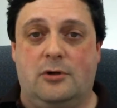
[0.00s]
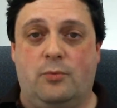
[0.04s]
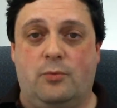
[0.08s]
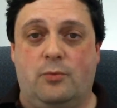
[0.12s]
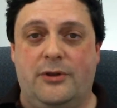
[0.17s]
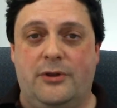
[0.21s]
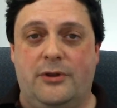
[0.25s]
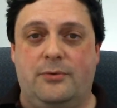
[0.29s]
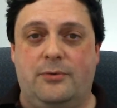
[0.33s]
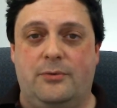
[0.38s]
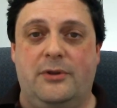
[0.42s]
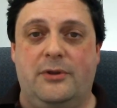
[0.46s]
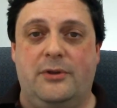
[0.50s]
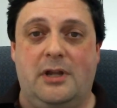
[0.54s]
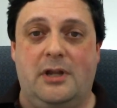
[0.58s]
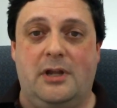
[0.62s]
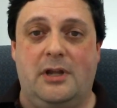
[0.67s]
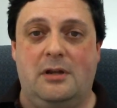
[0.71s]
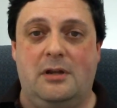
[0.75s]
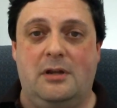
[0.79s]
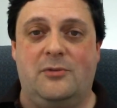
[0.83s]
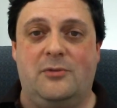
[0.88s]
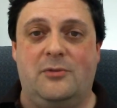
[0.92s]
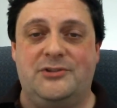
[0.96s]
Went through the
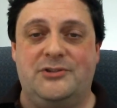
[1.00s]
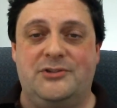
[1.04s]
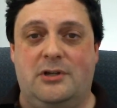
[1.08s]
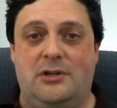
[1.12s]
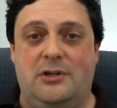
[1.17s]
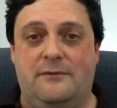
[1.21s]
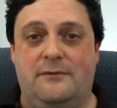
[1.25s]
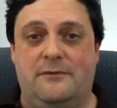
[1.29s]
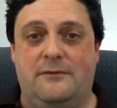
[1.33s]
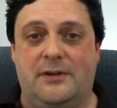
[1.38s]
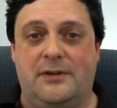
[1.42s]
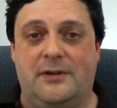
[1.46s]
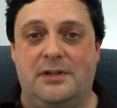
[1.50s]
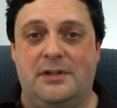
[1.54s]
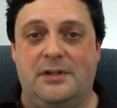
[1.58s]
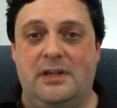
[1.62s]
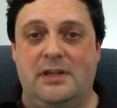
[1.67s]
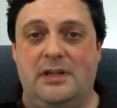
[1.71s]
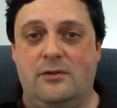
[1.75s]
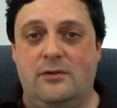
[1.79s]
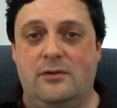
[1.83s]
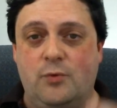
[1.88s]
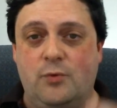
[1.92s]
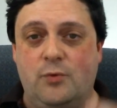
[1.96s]
editing myself, and
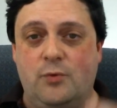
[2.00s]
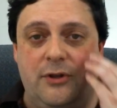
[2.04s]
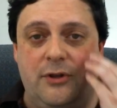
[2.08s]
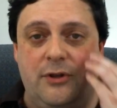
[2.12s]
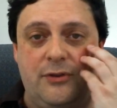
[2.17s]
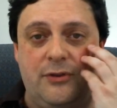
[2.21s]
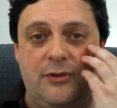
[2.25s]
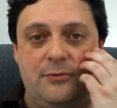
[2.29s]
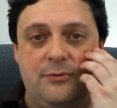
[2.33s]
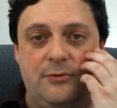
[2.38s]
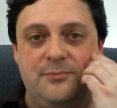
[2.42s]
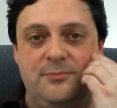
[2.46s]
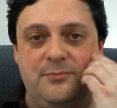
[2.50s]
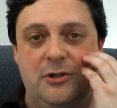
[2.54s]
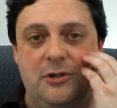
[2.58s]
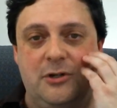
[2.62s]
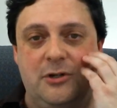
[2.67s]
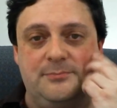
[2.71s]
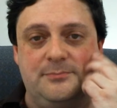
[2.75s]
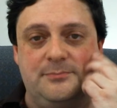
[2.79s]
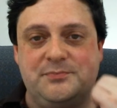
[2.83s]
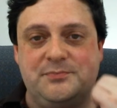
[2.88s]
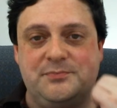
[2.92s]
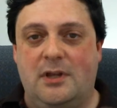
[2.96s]
even with
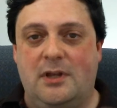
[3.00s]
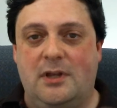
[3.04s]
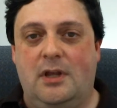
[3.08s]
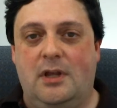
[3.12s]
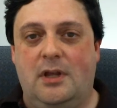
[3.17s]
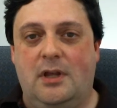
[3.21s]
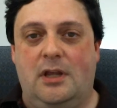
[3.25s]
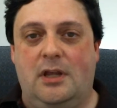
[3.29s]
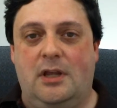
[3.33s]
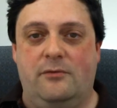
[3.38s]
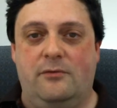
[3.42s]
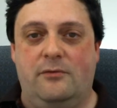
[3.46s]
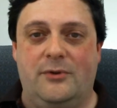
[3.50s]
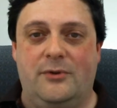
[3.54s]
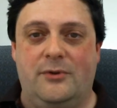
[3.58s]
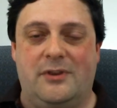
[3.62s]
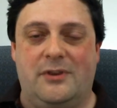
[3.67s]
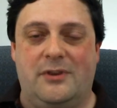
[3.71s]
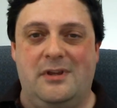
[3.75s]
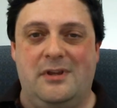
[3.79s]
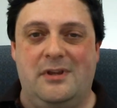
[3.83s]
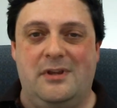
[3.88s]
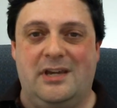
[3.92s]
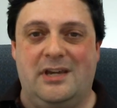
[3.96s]

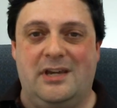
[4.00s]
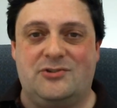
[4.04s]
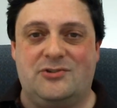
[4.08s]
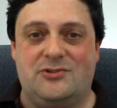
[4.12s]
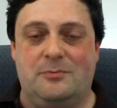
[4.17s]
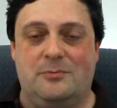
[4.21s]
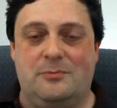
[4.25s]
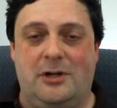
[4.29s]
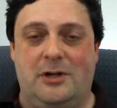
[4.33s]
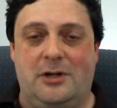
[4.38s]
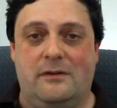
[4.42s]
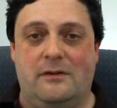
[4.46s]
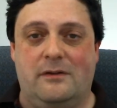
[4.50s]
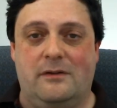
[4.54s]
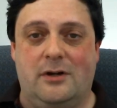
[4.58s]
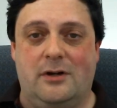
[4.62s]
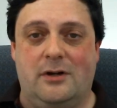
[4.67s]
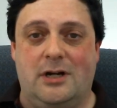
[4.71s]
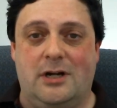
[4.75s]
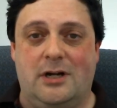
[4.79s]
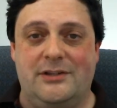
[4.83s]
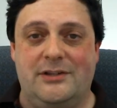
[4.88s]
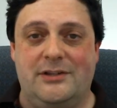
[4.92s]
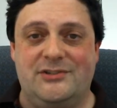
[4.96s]
the extra pair of
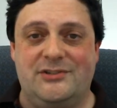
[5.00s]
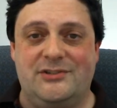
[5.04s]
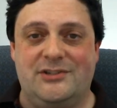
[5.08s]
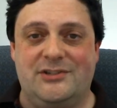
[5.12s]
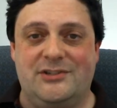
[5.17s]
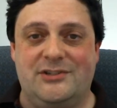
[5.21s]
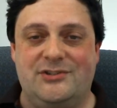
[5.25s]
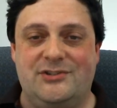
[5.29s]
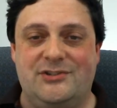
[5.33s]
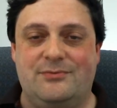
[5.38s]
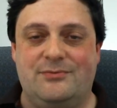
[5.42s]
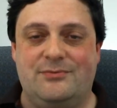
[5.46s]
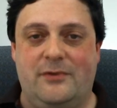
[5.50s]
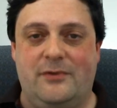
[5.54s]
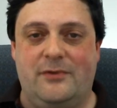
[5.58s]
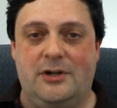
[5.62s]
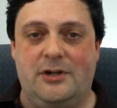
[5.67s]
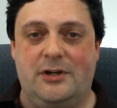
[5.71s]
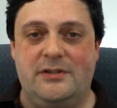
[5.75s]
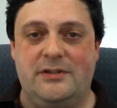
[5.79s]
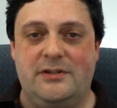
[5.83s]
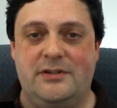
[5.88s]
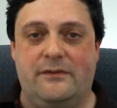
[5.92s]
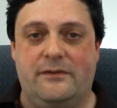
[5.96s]
eyes, it's
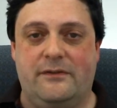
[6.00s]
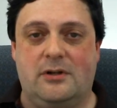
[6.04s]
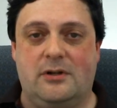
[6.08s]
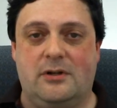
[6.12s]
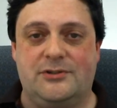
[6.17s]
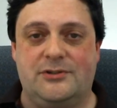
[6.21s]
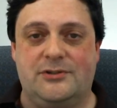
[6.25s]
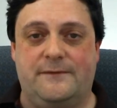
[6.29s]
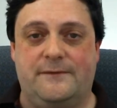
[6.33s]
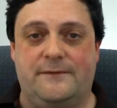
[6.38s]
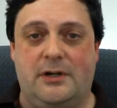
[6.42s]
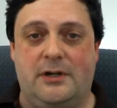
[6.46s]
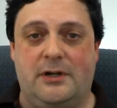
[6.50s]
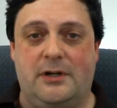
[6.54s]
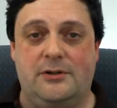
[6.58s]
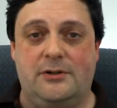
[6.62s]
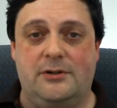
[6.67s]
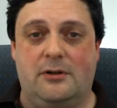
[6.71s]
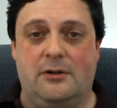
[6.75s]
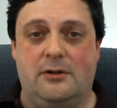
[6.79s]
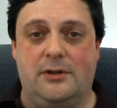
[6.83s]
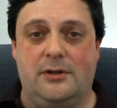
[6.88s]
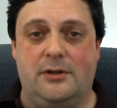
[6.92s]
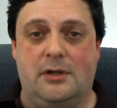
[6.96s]
very difficult to find
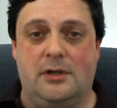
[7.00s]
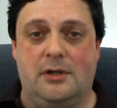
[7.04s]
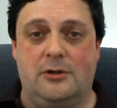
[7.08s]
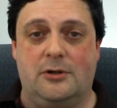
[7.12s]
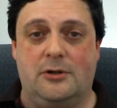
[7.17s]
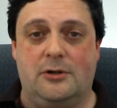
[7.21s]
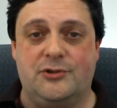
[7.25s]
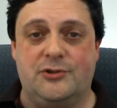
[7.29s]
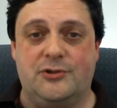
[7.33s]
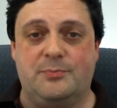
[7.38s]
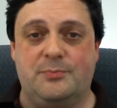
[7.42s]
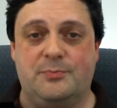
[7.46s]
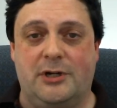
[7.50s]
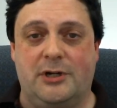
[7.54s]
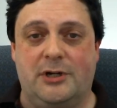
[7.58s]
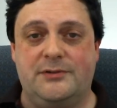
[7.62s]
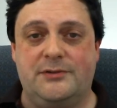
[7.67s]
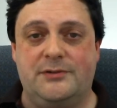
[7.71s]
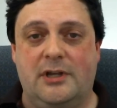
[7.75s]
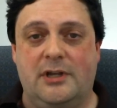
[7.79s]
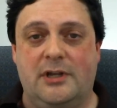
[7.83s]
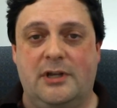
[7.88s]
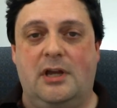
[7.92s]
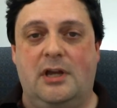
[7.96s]
all the errors.
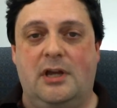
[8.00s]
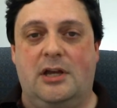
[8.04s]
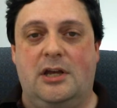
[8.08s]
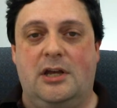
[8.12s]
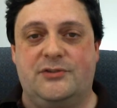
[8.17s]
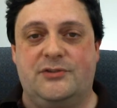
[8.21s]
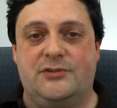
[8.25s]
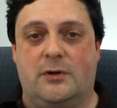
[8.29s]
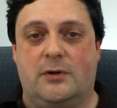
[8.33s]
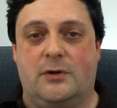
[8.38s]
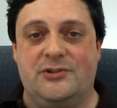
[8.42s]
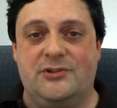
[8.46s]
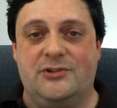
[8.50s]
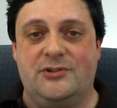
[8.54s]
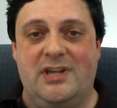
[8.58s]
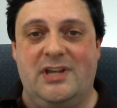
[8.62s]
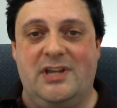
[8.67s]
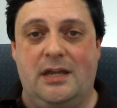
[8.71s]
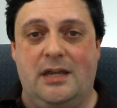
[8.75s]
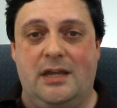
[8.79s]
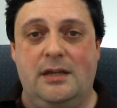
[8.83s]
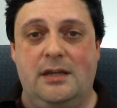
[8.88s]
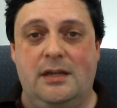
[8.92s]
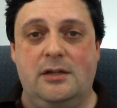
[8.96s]
But as far as
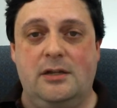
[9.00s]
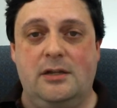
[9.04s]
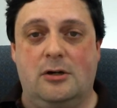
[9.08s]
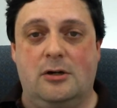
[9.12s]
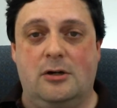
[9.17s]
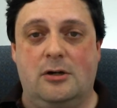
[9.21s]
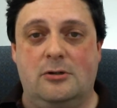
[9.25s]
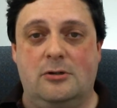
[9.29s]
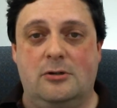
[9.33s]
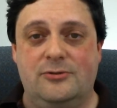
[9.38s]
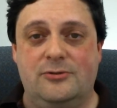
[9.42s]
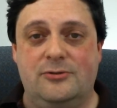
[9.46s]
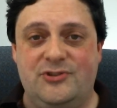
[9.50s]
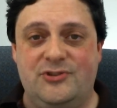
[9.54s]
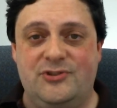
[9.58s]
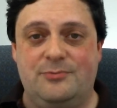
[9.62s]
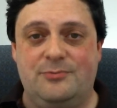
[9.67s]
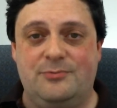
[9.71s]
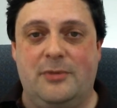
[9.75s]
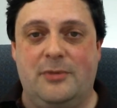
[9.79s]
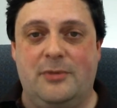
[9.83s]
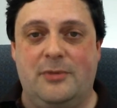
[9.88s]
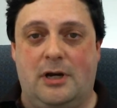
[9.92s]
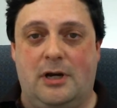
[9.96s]
the editing
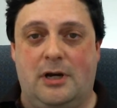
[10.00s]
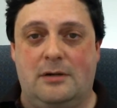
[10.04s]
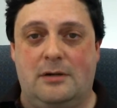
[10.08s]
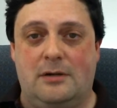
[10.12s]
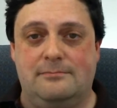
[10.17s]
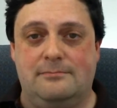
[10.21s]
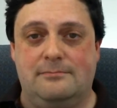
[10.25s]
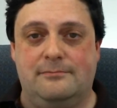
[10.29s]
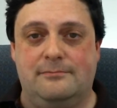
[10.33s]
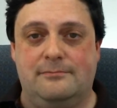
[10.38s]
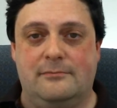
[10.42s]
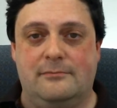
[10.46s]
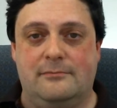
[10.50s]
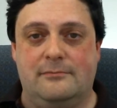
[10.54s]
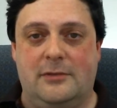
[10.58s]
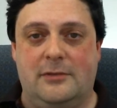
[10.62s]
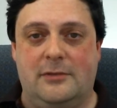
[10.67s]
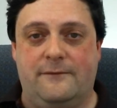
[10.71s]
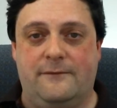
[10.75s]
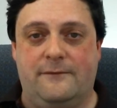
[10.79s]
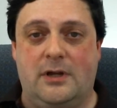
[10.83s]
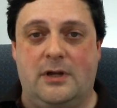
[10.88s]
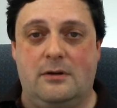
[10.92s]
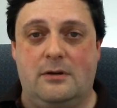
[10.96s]
goes,
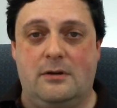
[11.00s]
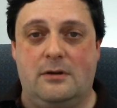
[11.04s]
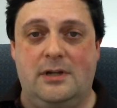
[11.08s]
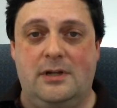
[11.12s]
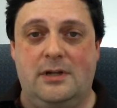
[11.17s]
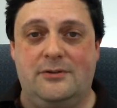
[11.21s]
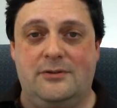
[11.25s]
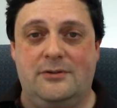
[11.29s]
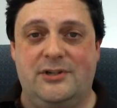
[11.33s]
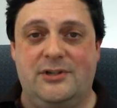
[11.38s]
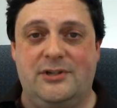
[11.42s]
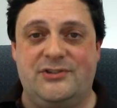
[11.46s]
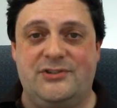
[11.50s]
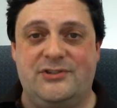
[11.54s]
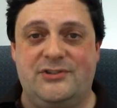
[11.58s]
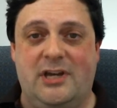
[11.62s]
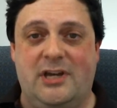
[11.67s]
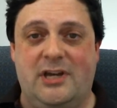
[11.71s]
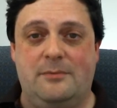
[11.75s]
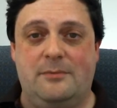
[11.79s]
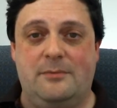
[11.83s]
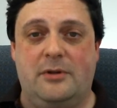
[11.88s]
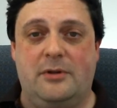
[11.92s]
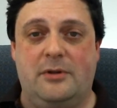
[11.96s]
my father now does
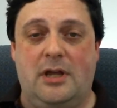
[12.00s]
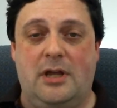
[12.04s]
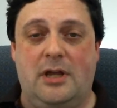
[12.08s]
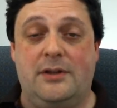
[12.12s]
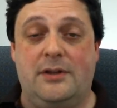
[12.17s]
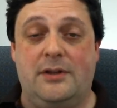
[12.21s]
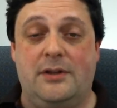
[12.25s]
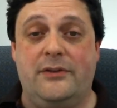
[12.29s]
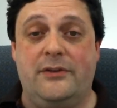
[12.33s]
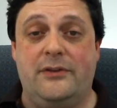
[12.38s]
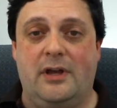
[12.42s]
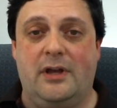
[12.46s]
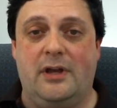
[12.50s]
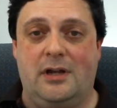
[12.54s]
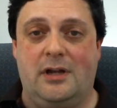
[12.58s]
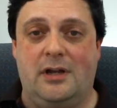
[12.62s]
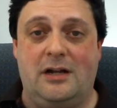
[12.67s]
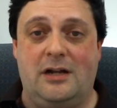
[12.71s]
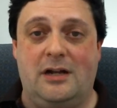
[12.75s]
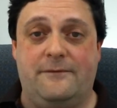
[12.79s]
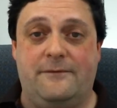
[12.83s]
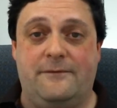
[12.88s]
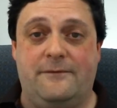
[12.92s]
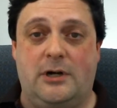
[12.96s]
that, and then
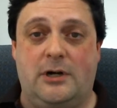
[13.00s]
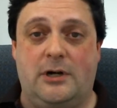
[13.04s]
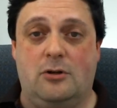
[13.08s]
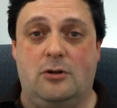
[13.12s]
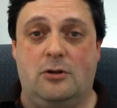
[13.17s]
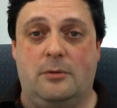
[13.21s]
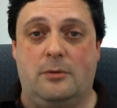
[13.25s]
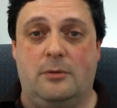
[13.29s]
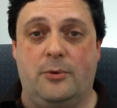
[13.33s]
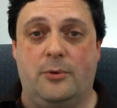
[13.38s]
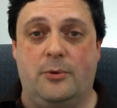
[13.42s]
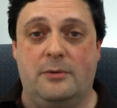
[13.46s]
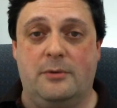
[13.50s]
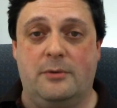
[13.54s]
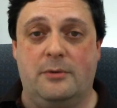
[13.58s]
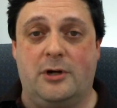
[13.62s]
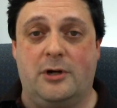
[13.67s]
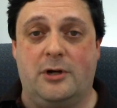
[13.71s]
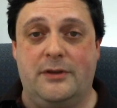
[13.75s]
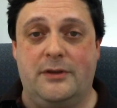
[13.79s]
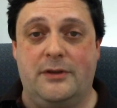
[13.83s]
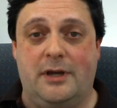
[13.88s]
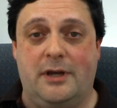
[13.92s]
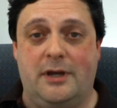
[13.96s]
I follow up with him
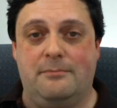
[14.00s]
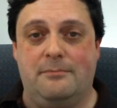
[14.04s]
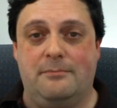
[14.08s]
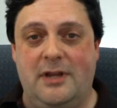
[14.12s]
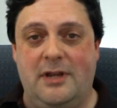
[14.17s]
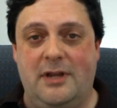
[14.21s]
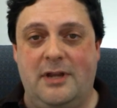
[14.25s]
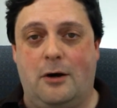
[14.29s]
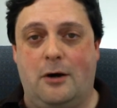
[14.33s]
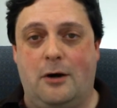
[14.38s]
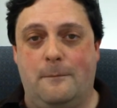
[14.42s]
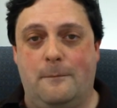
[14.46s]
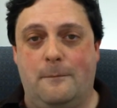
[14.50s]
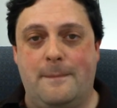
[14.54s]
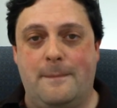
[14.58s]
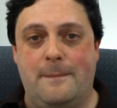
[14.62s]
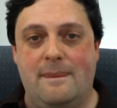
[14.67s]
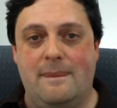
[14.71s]
on that. Now,